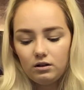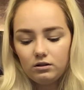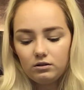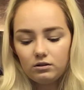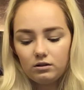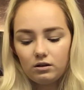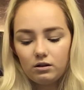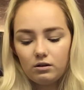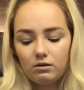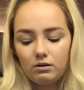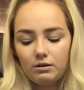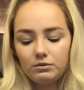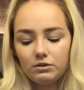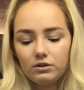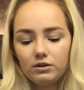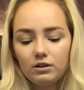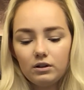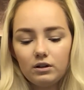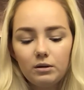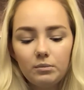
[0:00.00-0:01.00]
So I'm
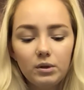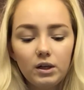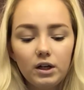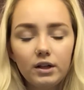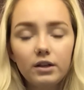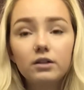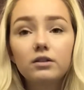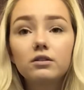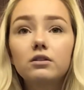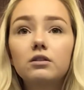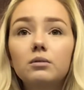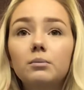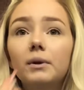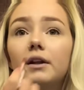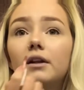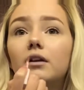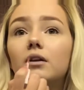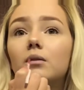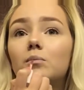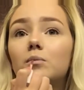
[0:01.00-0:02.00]
just gonna apply this to my
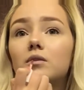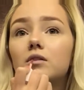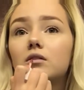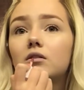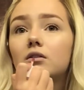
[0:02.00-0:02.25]
lips.